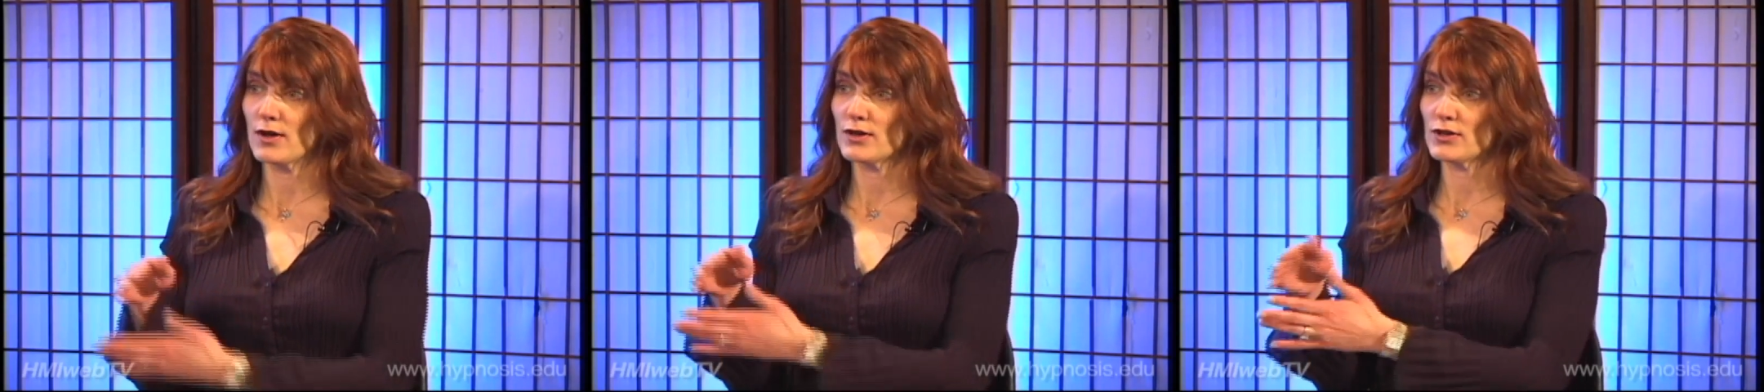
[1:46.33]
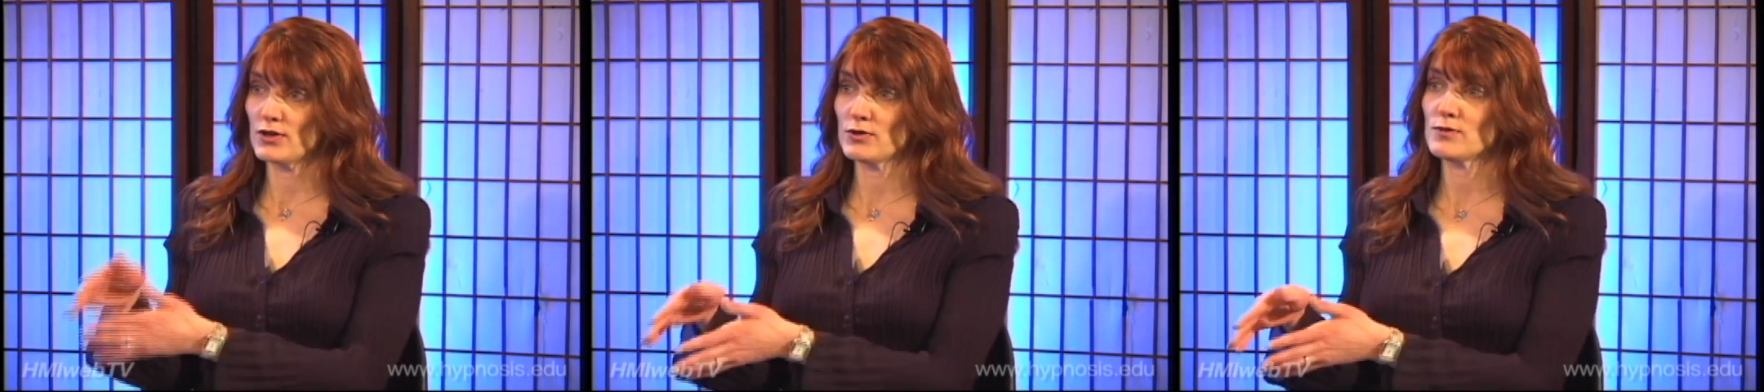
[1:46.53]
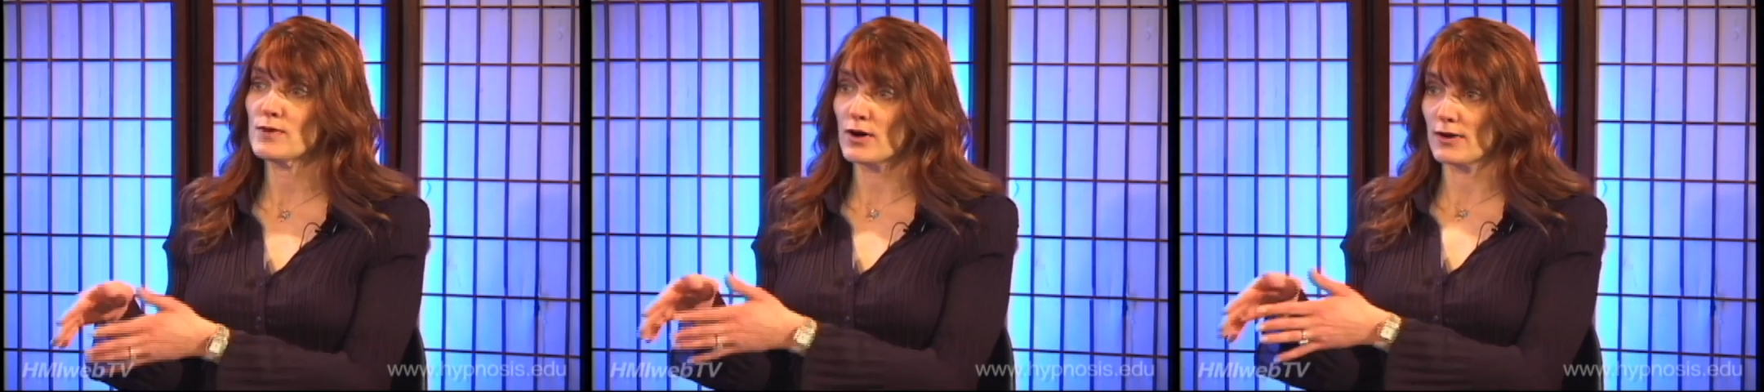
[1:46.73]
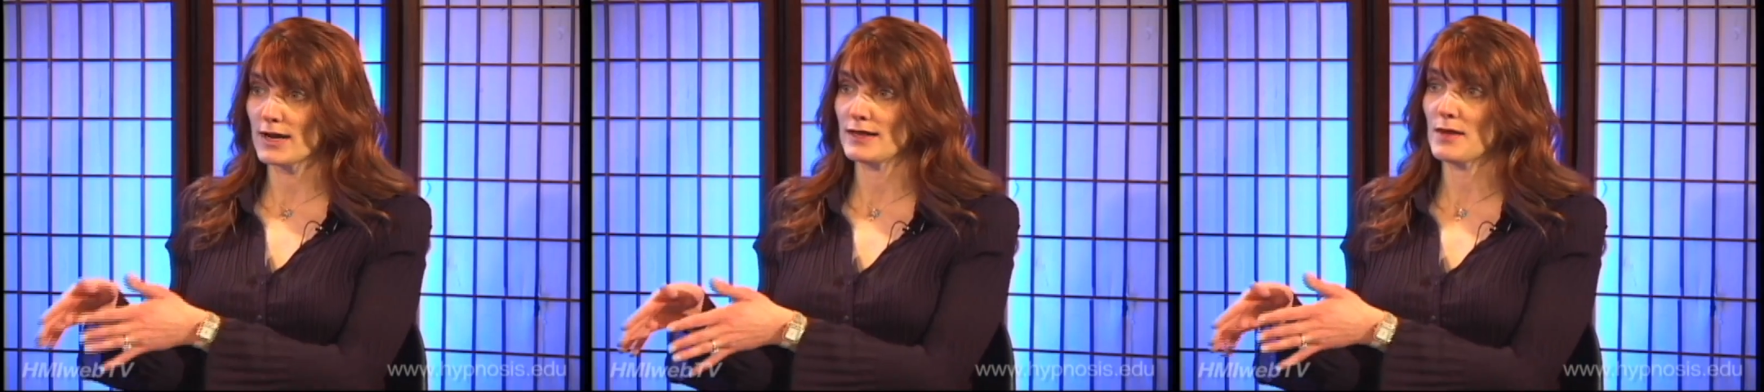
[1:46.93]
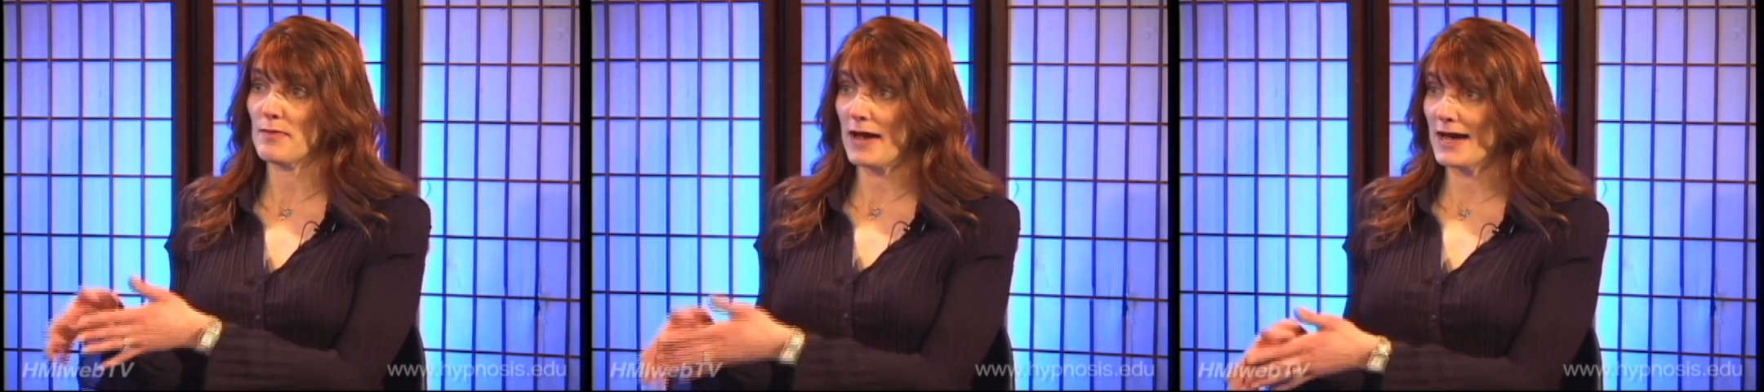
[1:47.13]
you are
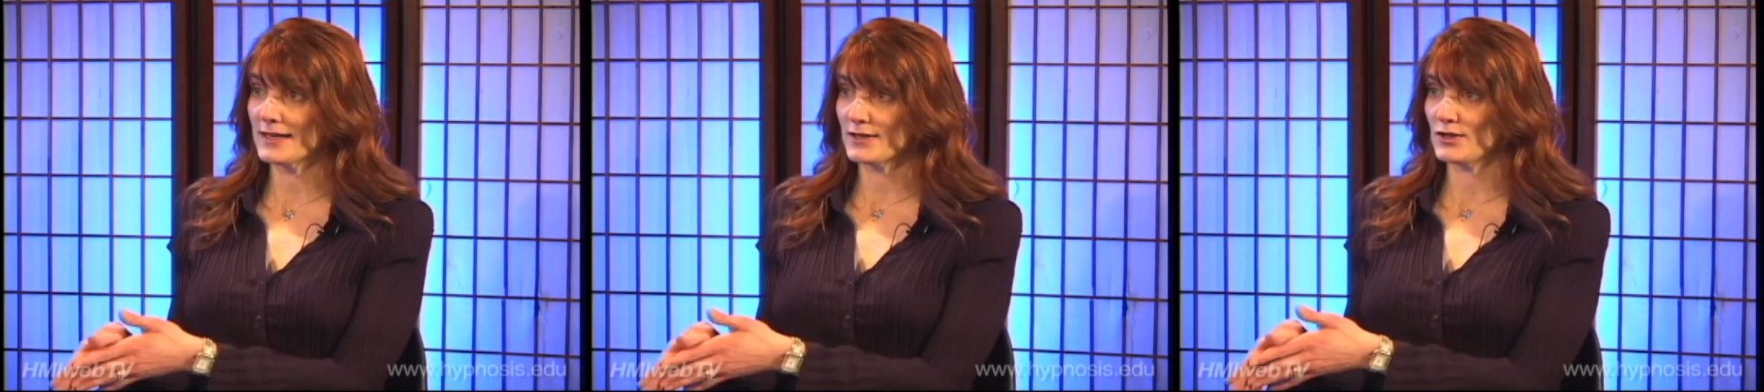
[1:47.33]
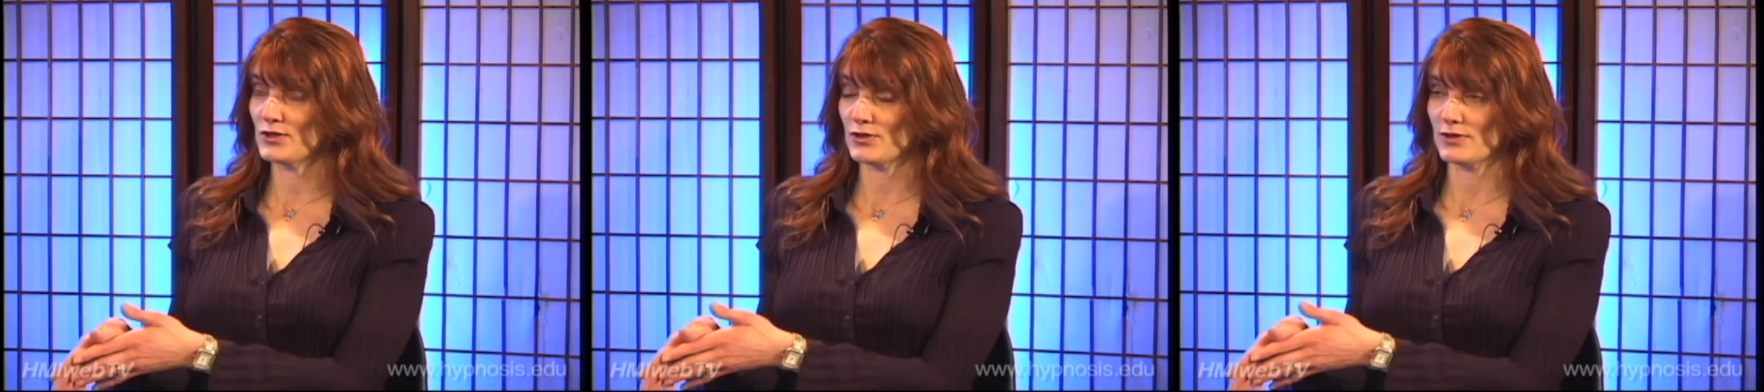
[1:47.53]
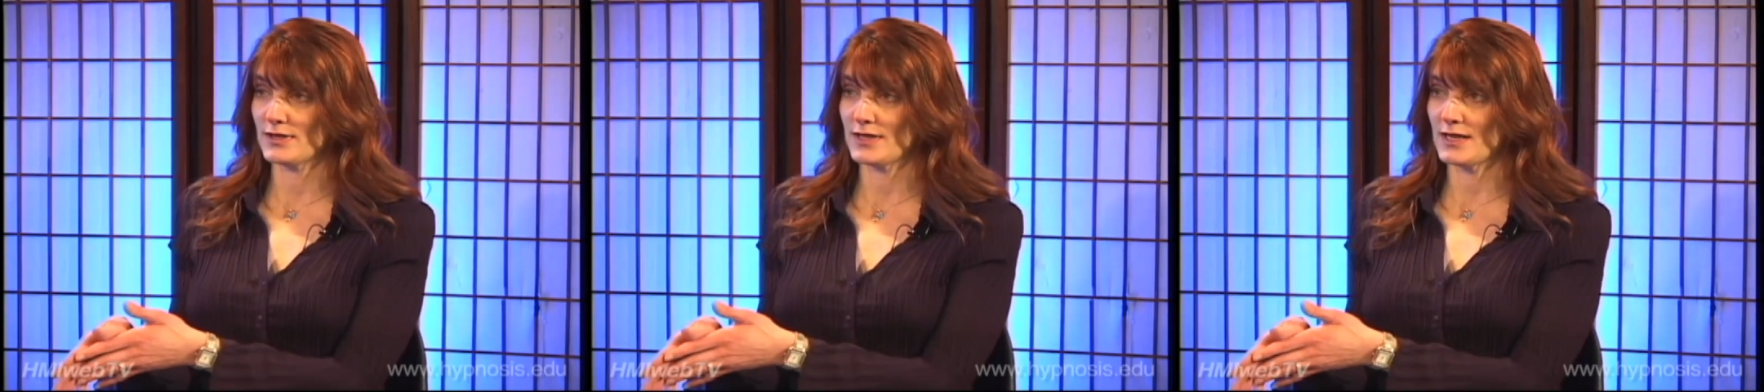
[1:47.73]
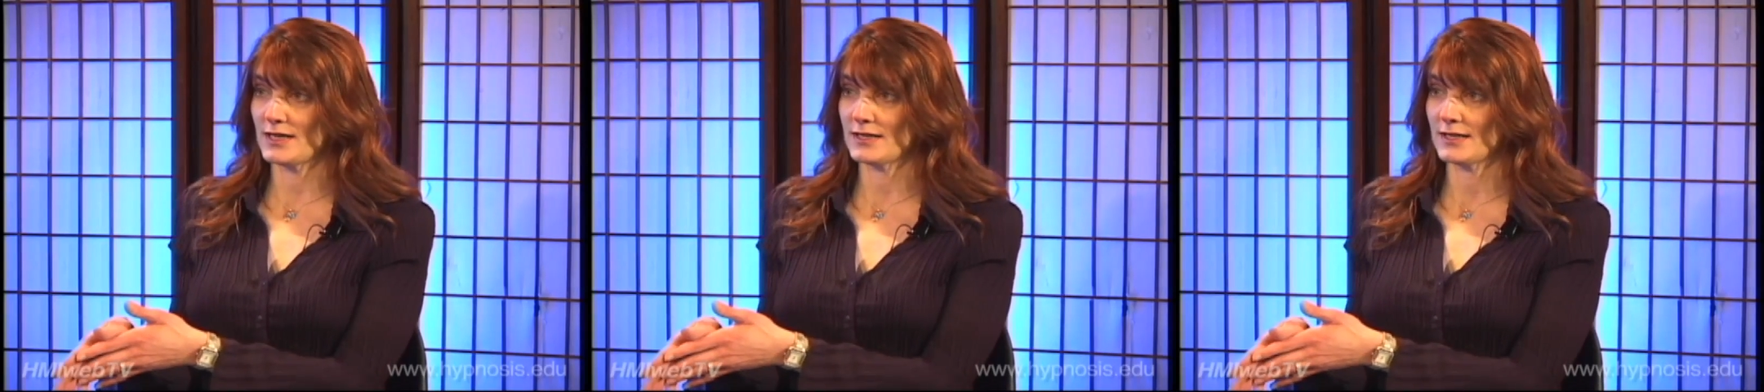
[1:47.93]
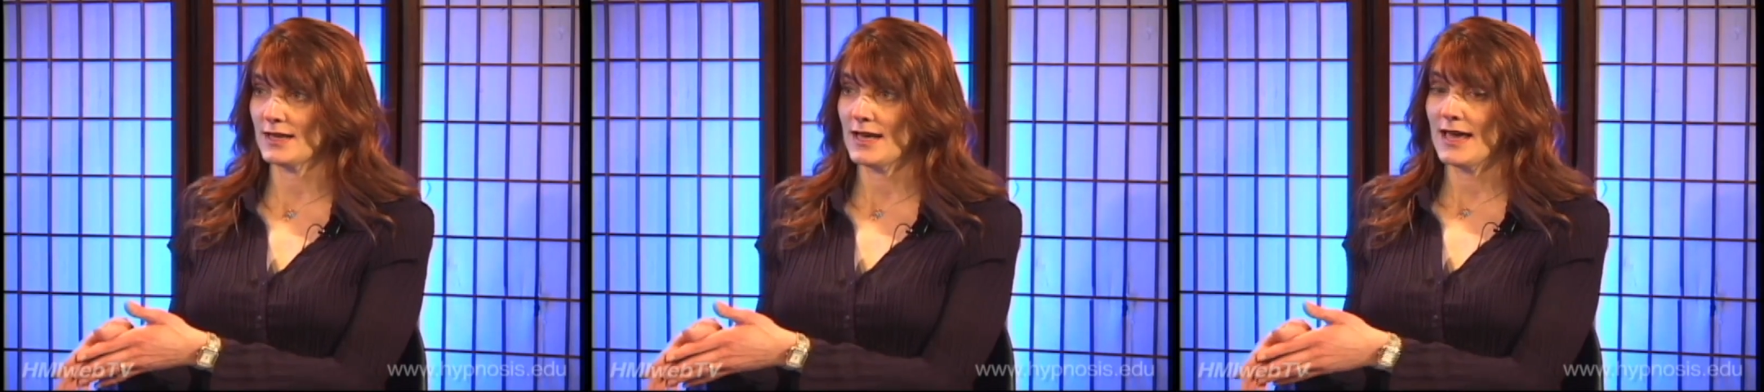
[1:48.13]
in the passenger seat